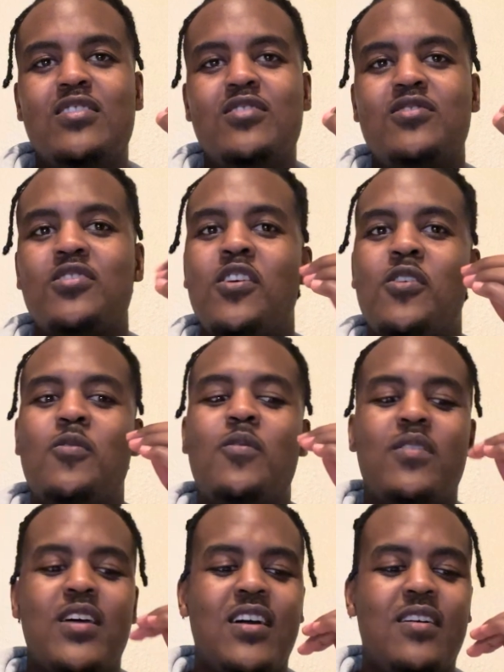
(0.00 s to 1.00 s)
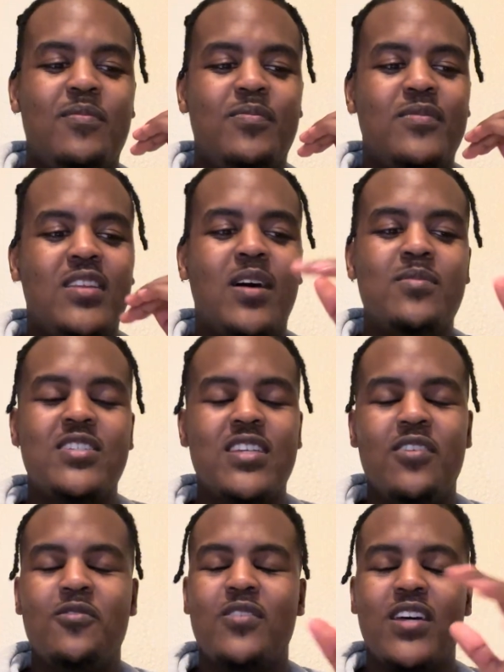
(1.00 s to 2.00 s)
So I'm just
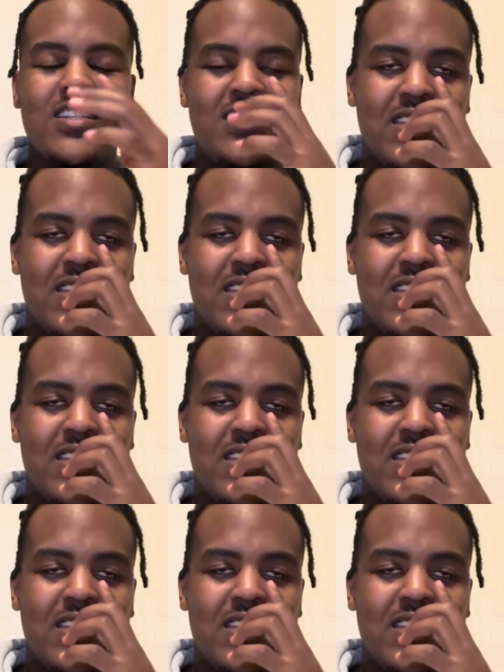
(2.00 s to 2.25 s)
saying all that to